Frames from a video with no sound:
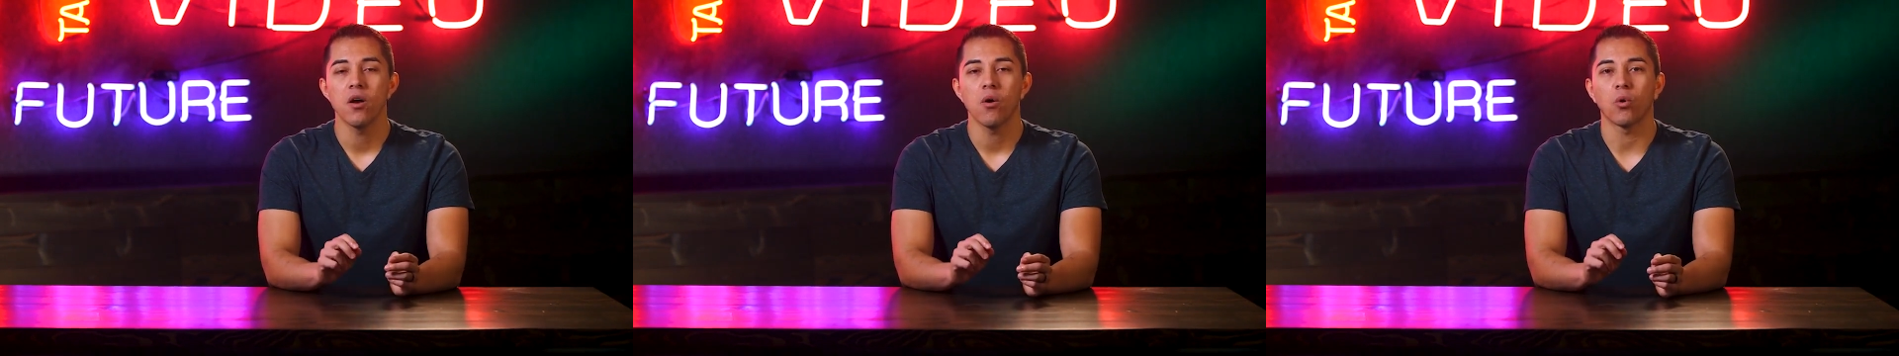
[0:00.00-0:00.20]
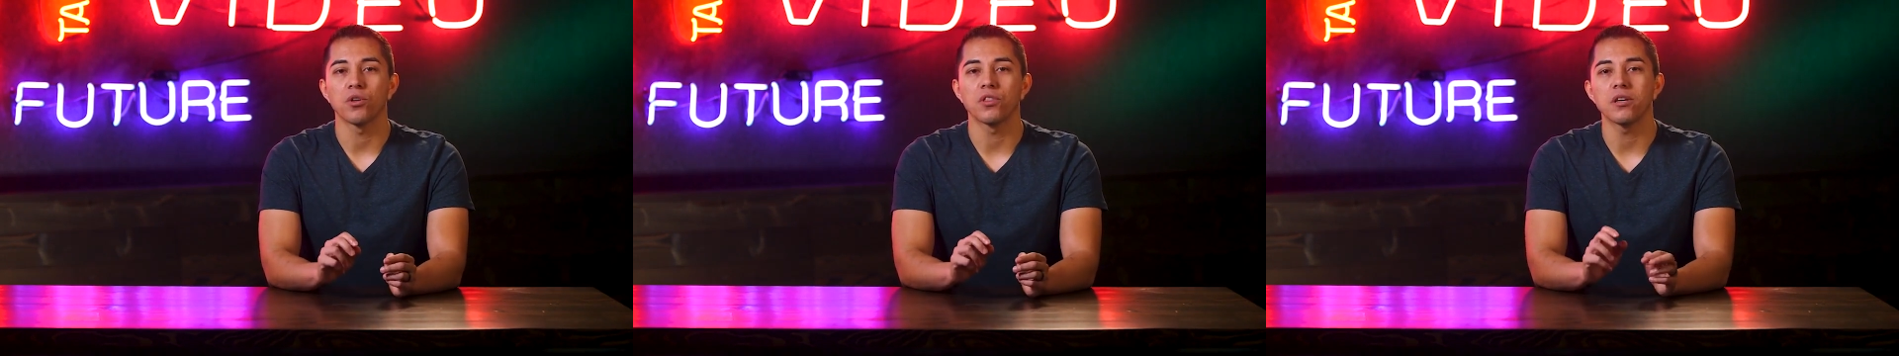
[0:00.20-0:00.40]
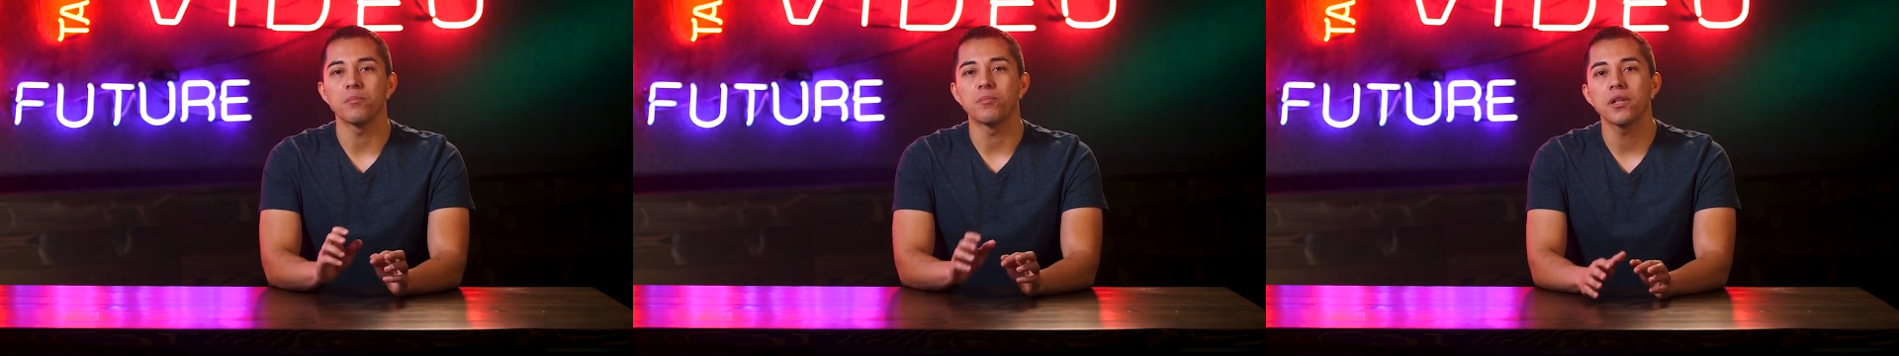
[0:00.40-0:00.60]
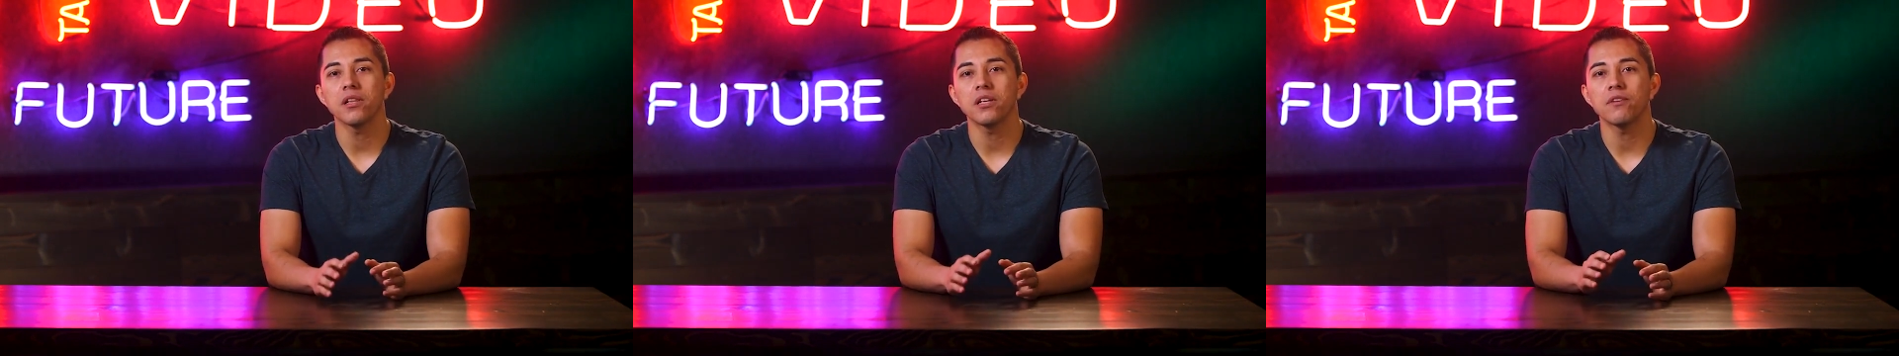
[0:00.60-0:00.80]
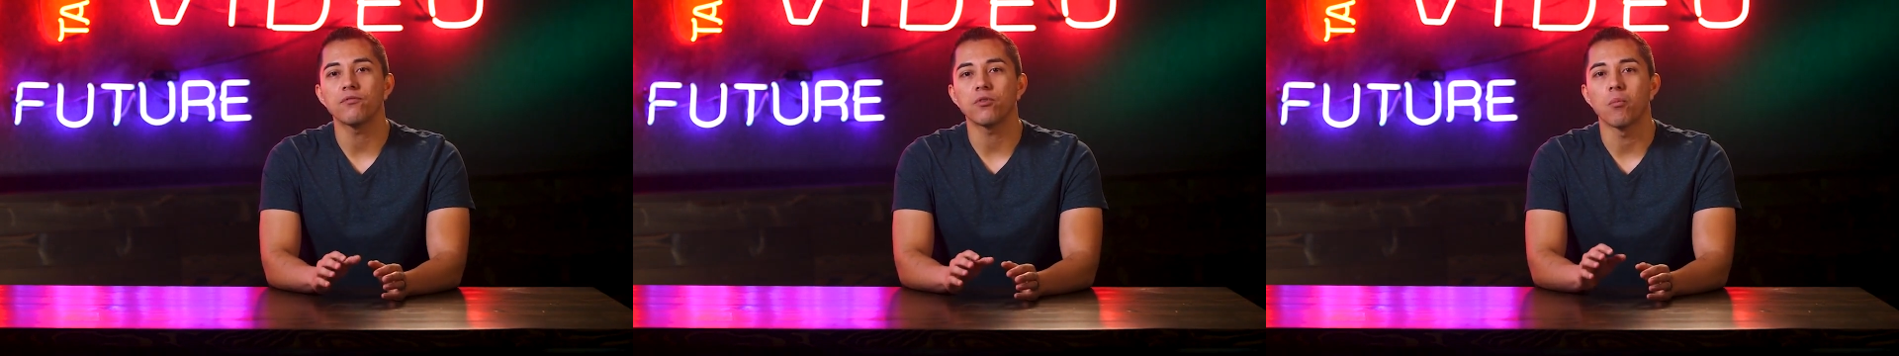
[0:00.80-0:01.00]
or the
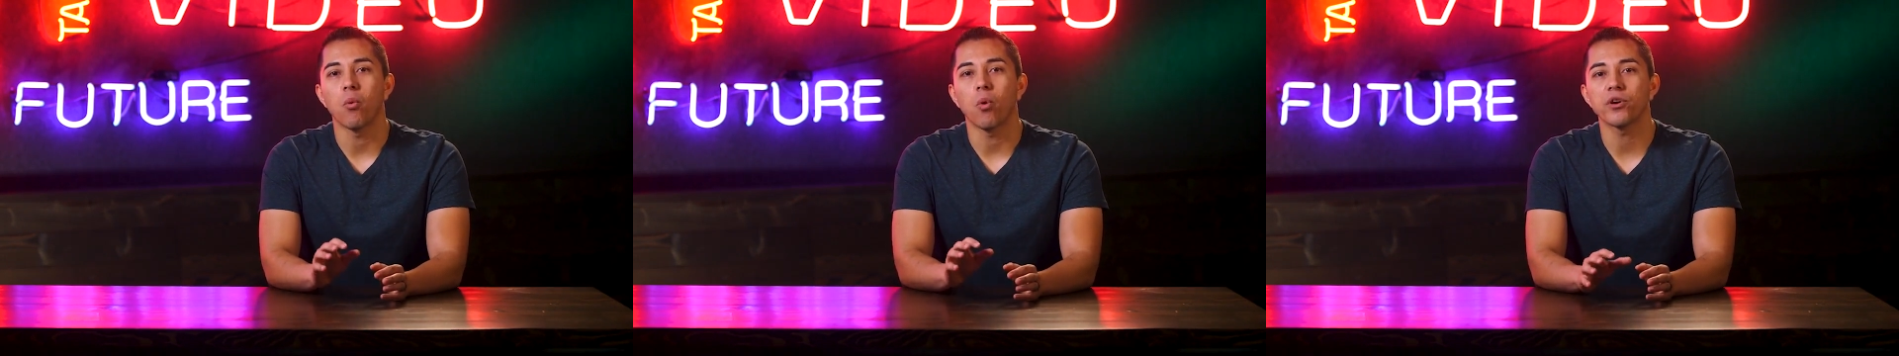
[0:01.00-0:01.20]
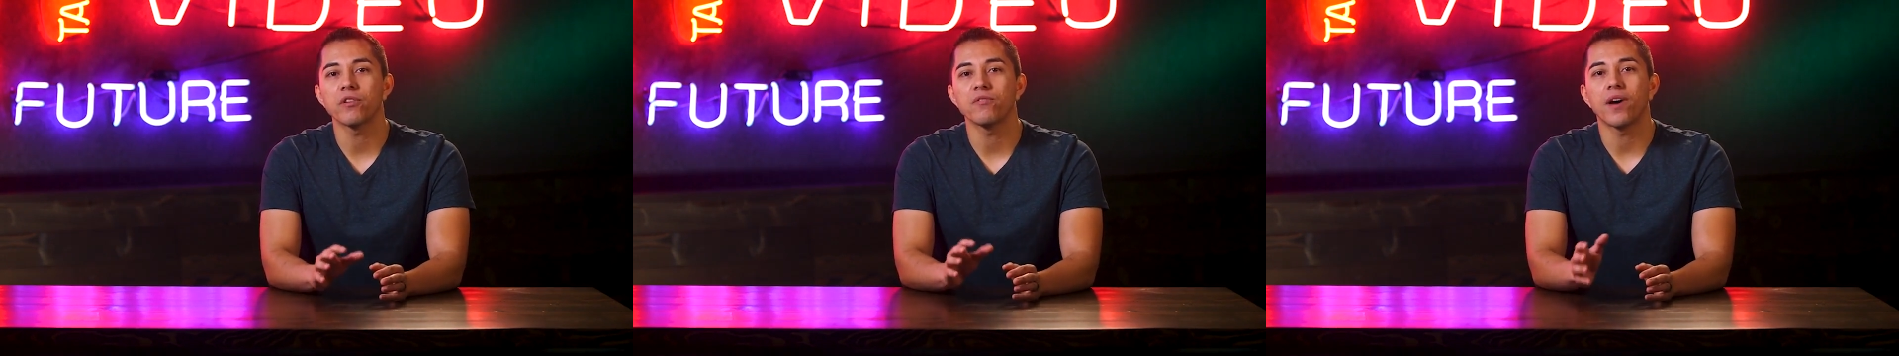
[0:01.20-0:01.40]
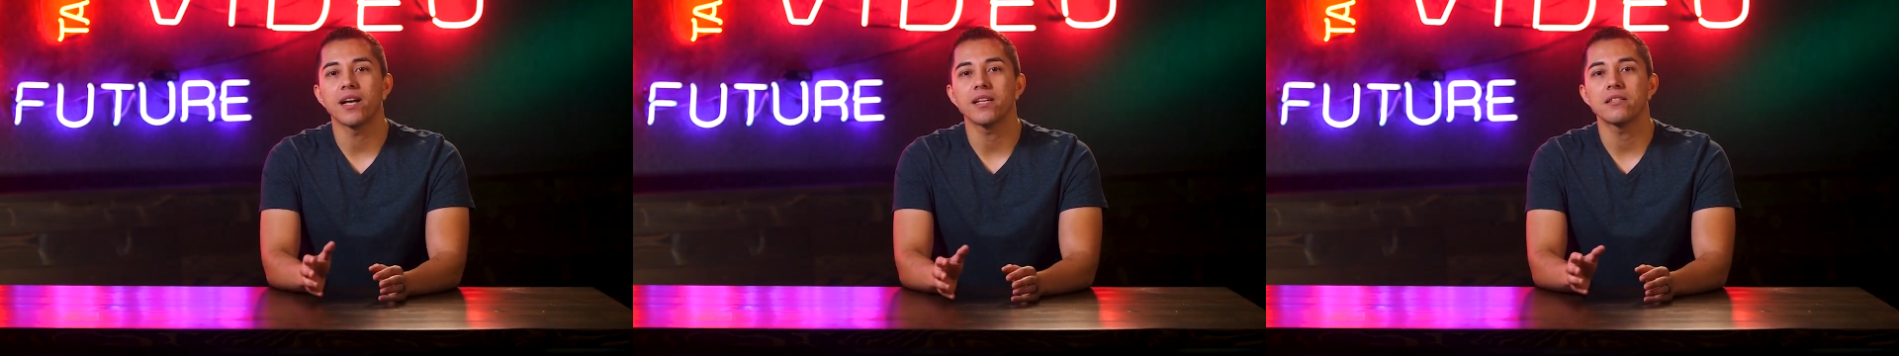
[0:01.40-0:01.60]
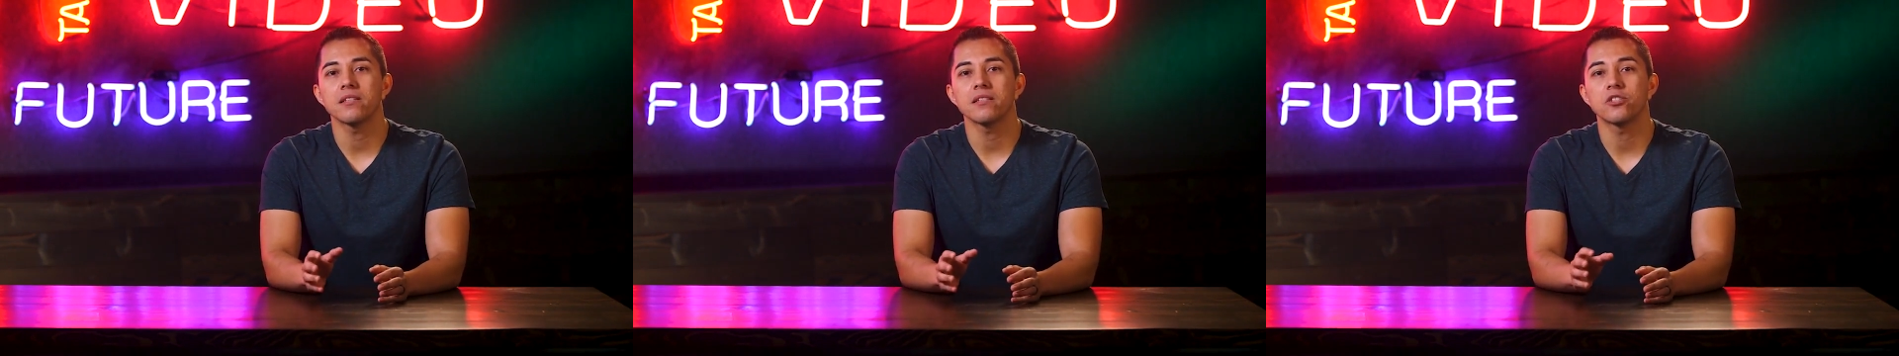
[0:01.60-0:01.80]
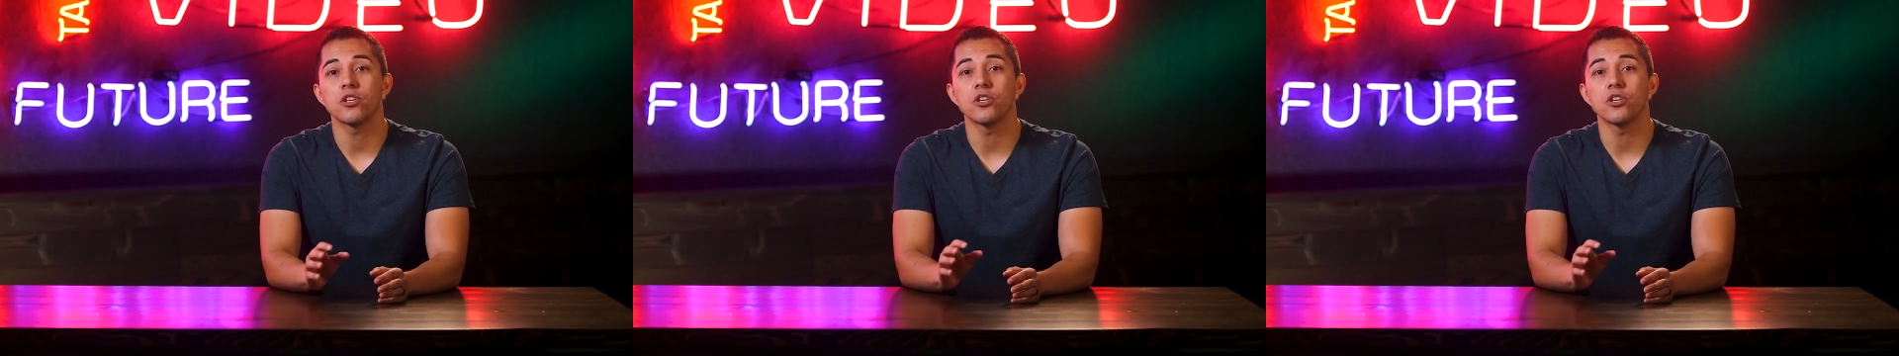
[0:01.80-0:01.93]
ability for more devices